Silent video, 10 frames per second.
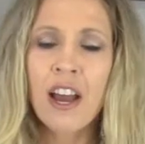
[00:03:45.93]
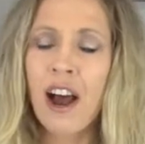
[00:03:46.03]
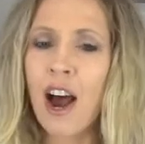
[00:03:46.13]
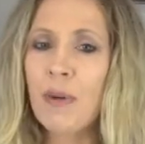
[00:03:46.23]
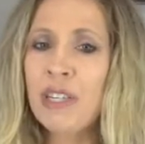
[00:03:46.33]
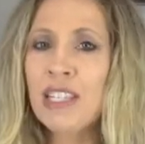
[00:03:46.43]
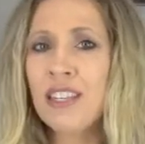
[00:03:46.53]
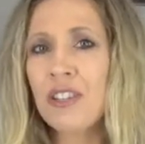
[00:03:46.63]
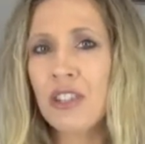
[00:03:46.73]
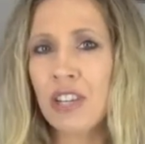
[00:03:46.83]
And
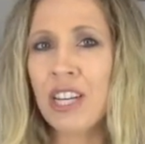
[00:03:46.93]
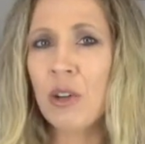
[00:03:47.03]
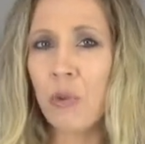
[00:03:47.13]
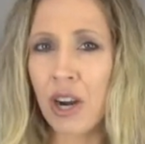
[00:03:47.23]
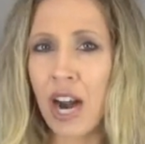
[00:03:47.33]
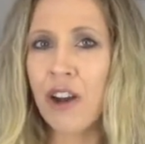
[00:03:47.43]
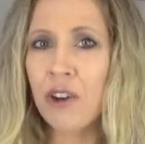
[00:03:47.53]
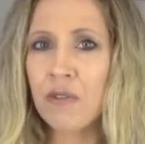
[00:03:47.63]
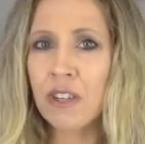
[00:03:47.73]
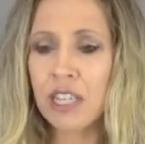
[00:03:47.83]
stencils tend to wear out
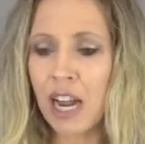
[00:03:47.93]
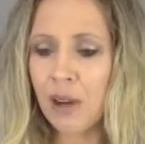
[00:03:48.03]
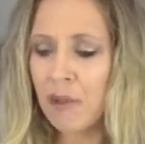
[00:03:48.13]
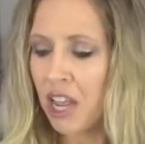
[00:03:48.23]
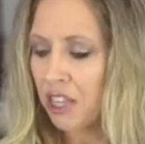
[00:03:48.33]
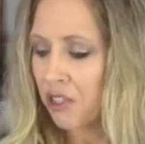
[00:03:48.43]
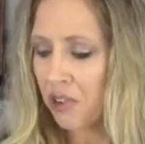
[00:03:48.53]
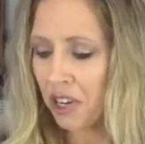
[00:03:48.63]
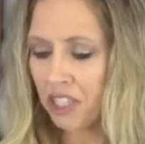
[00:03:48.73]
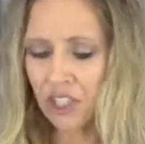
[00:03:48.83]
over time, so
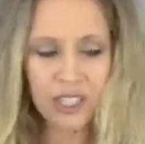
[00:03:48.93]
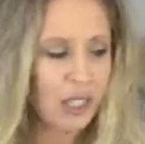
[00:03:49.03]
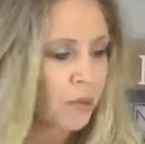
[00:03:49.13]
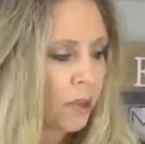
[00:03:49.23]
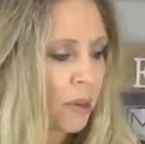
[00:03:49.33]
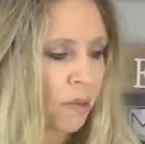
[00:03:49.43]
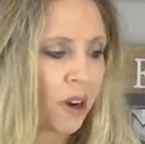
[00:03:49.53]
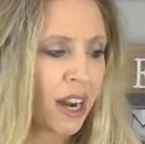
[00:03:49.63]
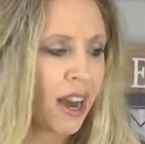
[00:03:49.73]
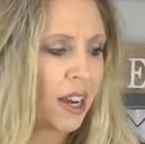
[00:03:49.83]
you can just simply
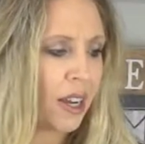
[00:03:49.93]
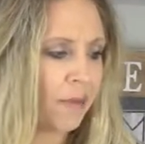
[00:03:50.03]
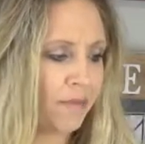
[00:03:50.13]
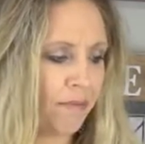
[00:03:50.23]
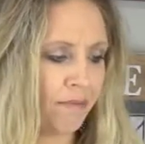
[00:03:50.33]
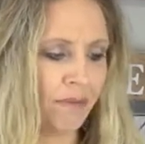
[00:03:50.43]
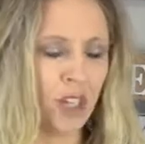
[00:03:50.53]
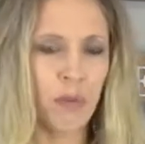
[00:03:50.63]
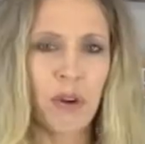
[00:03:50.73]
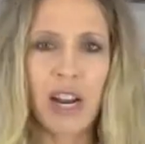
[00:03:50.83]
print
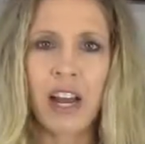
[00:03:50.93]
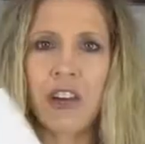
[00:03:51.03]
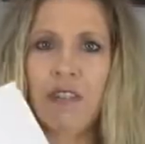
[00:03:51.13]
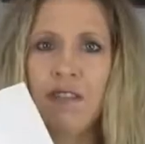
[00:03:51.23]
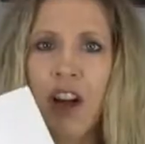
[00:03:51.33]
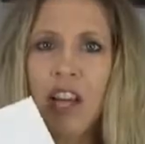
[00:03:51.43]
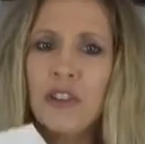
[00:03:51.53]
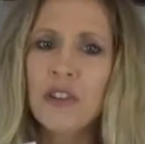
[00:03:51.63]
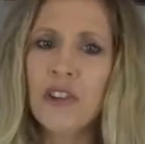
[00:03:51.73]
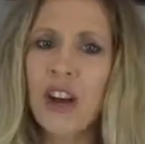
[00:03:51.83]
out your font,
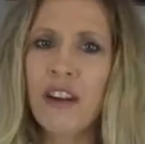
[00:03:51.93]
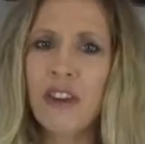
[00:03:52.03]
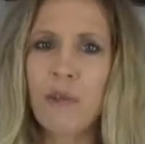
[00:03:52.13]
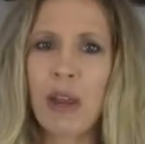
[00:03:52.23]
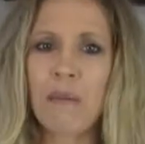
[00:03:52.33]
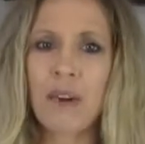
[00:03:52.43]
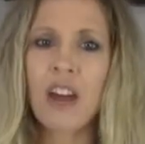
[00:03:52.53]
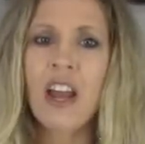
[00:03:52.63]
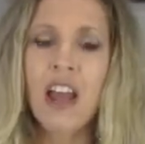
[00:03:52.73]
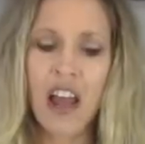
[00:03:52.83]
use your graphite paper,
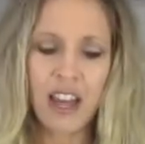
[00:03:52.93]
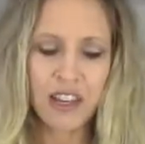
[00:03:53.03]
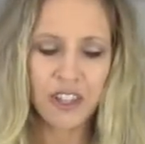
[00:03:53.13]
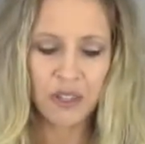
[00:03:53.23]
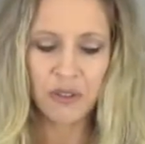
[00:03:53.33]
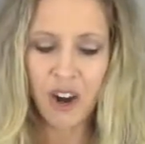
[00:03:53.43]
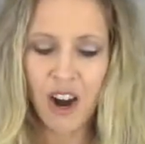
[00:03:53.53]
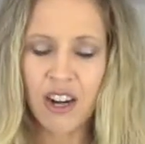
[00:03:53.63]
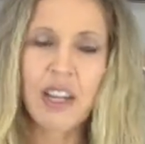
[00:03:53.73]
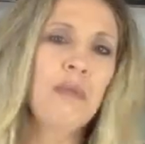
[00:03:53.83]
and you
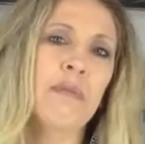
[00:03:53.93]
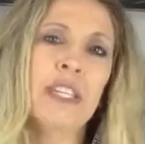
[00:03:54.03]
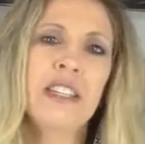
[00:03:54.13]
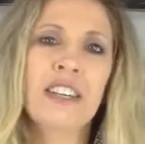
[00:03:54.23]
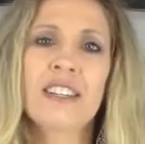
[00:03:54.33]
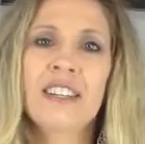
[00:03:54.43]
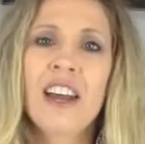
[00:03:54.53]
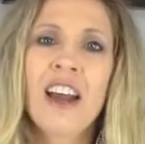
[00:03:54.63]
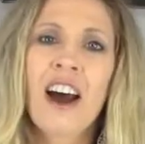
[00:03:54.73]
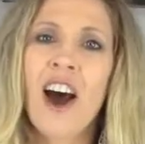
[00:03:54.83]
are in business.
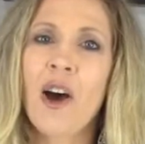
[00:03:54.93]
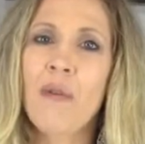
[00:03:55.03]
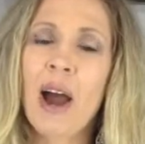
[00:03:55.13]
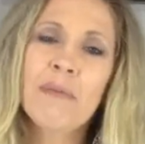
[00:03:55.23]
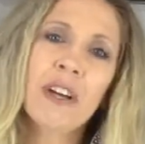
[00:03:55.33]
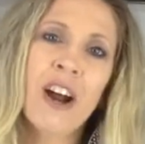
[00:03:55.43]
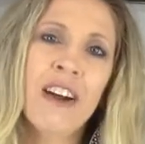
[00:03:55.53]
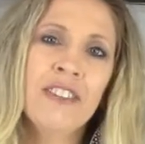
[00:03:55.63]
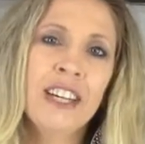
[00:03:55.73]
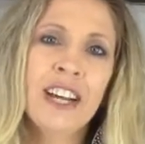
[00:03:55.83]
Happy
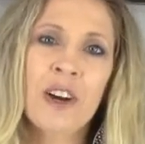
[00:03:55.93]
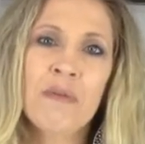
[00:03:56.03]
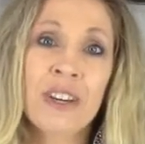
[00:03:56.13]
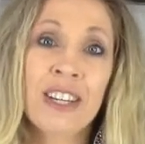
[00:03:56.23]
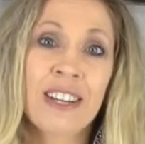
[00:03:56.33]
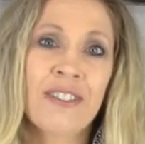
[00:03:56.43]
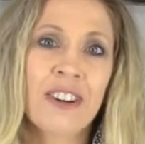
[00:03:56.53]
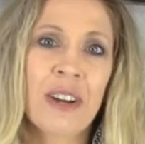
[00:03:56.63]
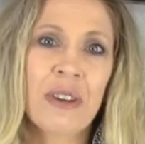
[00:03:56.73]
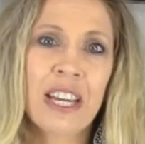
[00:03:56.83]
crafting. I hope you guys have a
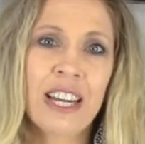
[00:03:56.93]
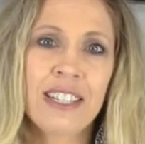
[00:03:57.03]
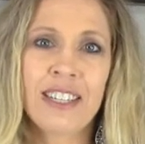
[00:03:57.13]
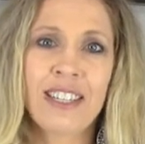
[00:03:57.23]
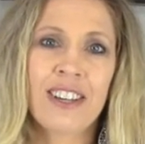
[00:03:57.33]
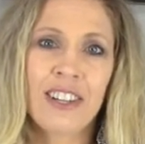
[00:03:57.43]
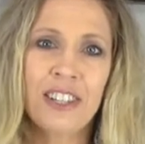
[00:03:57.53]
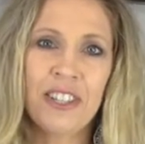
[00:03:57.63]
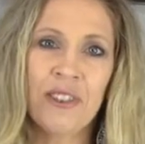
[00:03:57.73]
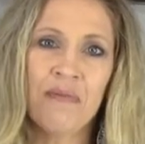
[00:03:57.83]
great weekend. Talk to you
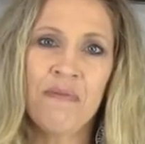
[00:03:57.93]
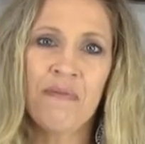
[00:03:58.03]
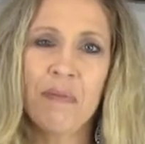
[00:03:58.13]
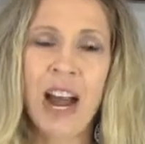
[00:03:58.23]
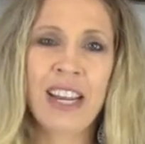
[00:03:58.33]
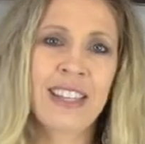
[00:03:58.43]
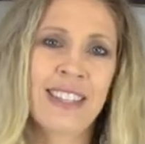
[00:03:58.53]
soon. Bye.